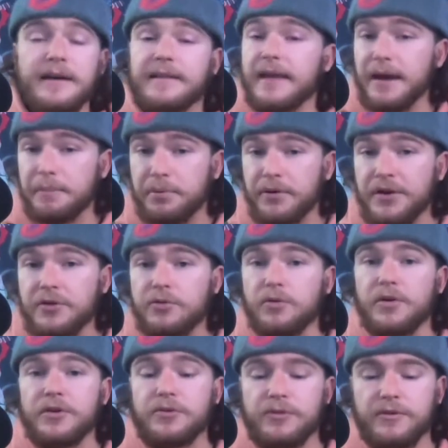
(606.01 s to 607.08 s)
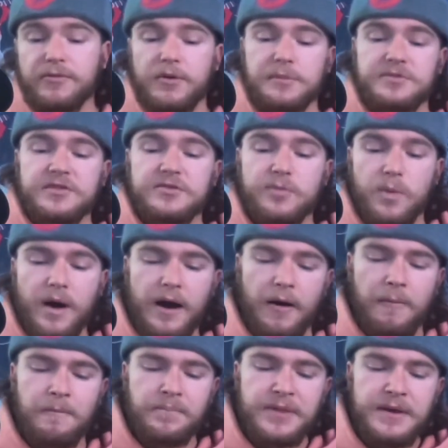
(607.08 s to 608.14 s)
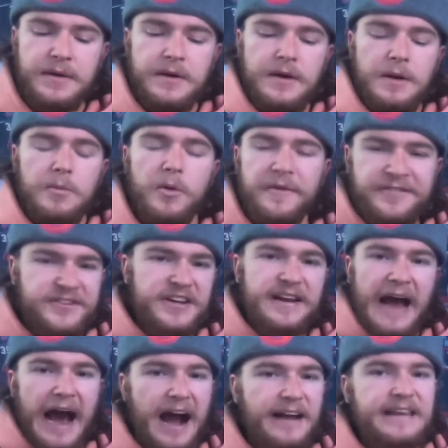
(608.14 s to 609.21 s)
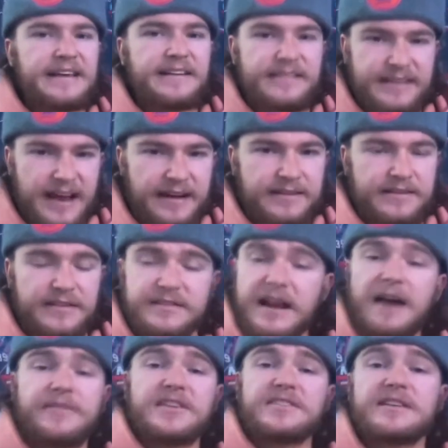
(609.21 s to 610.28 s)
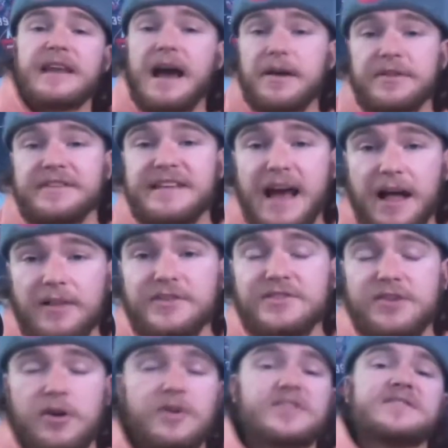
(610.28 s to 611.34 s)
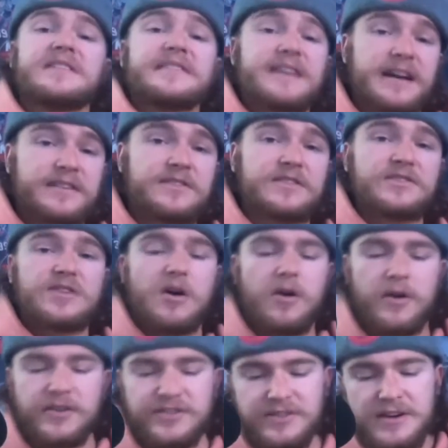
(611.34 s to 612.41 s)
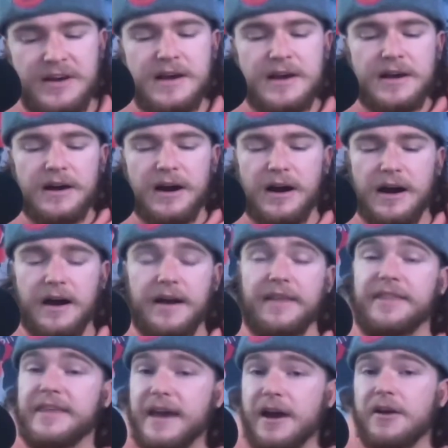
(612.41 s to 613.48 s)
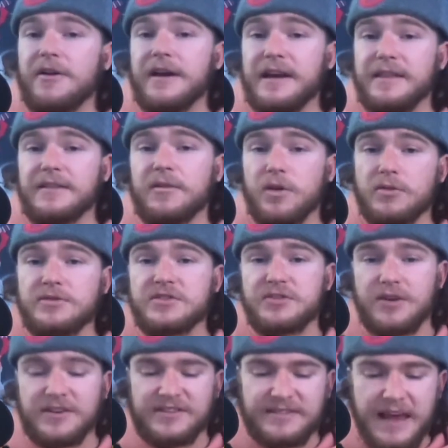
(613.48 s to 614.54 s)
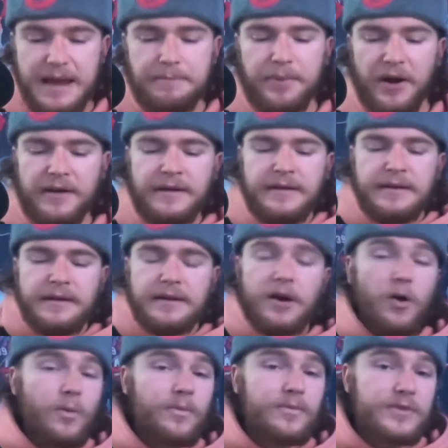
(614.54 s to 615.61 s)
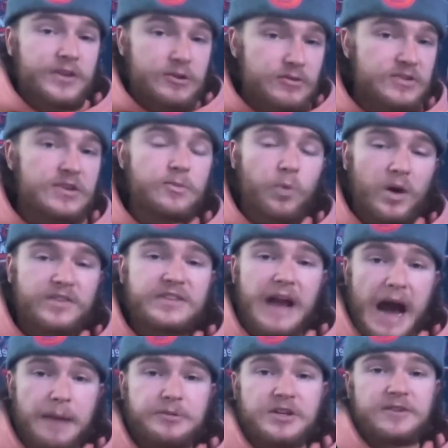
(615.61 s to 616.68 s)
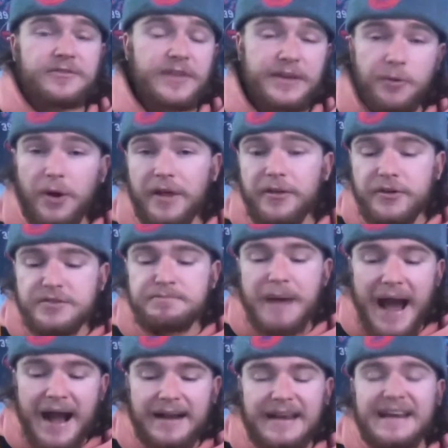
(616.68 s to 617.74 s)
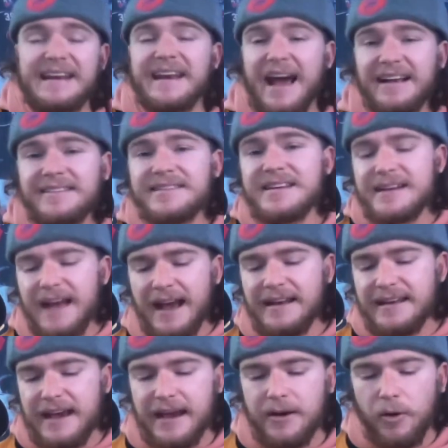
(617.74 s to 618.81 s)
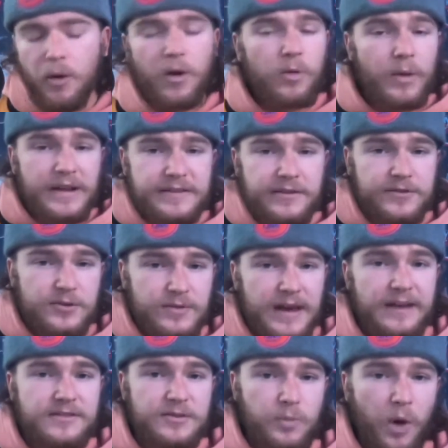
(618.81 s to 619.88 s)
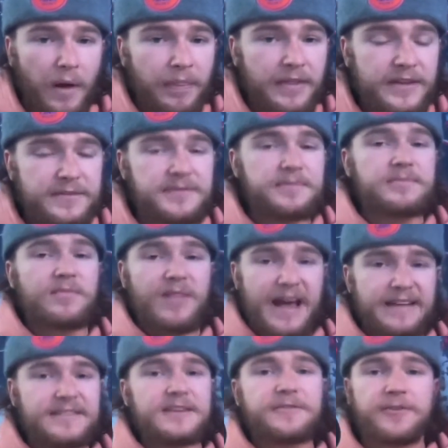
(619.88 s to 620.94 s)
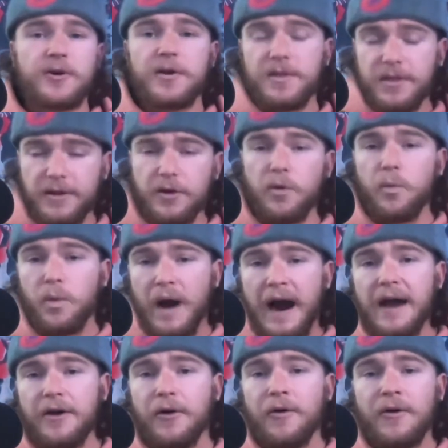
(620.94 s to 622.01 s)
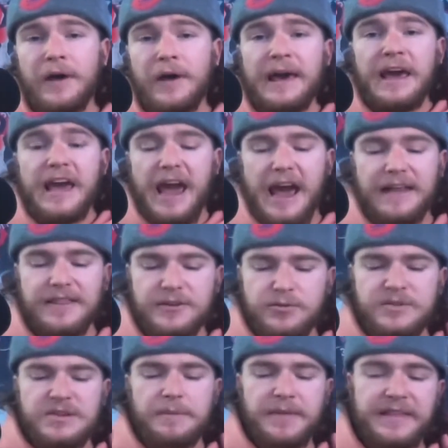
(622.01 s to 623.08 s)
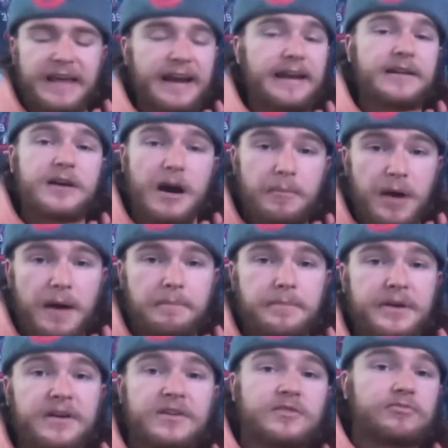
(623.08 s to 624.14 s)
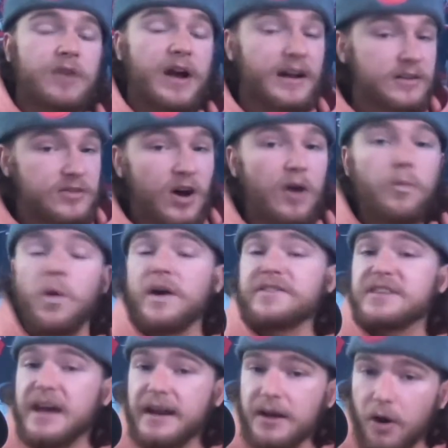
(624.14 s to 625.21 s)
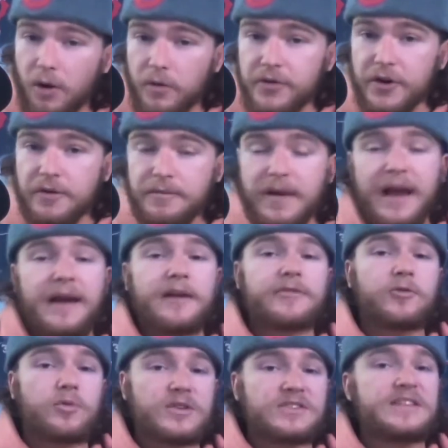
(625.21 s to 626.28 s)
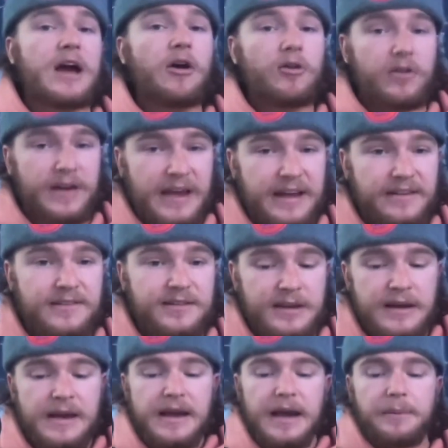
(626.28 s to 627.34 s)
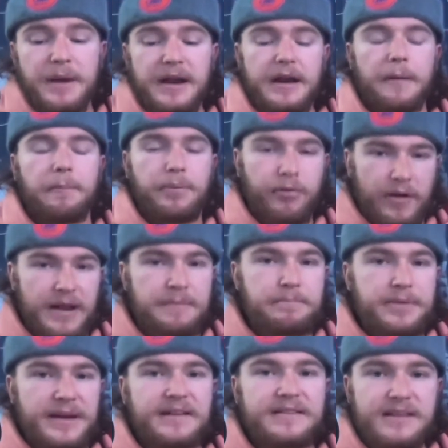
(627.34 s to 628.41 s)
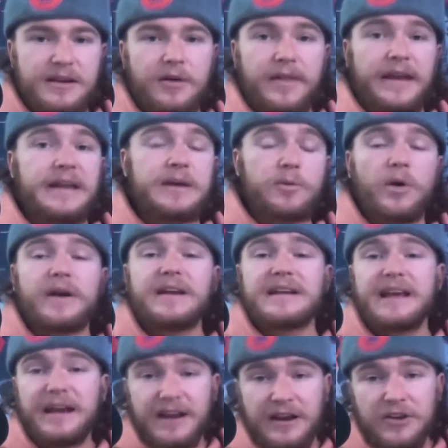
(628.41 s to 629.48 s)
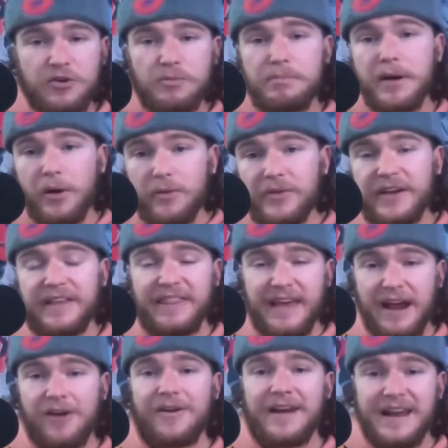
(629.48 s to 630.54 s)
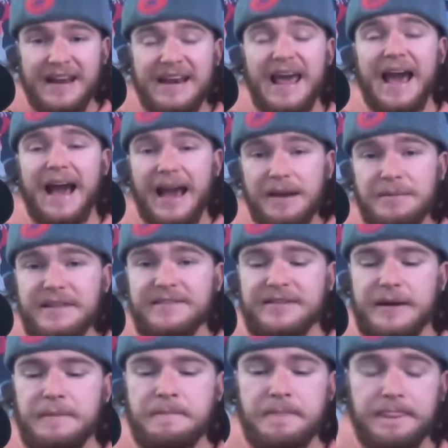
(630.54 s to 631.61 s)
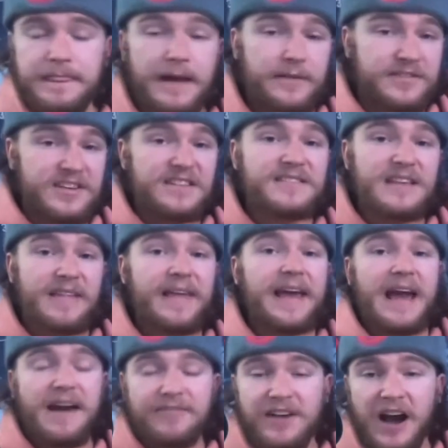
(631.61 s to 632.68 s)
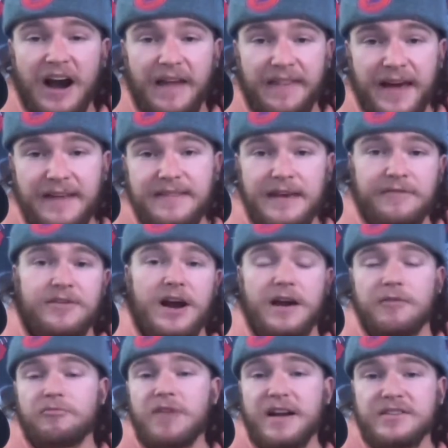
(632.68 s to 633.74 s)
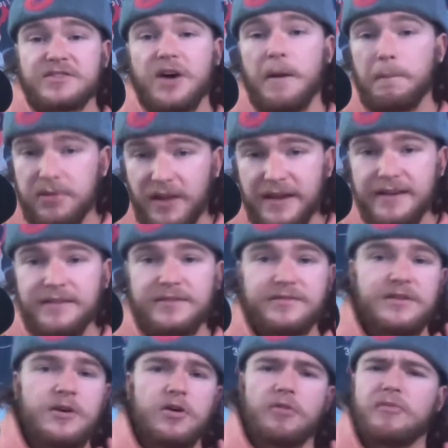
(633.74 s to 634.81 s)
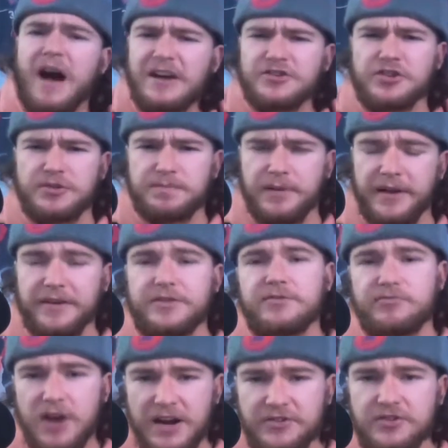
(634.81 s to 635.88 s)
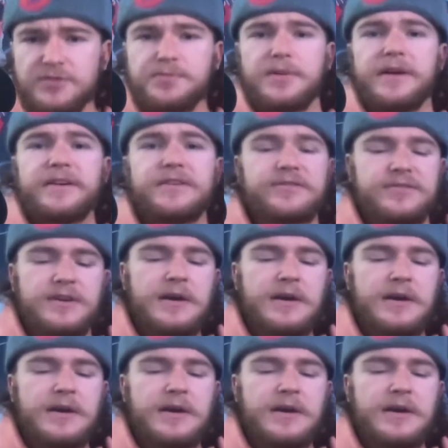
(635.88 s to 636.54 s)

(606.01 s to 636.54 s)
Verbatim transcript: They had pretty cool uniforms as well. But we've seen hockey in Texas, and obviously now the Dallas Stars, the Texas Stars, uh, there in the Lone Star State. But, you know, Houston was an option for the Oilers back in 1998 all the way till 2001. This lasted for a little while, and this was something that had come up because Rexall was getting older, and of course, Daryl Cates had made a pretty big deal that he wanted to get a new building there in Edmonton. Now, since then, they have gotten that. They have gotten Rexall Place, or Rogers Place, Rogers Place.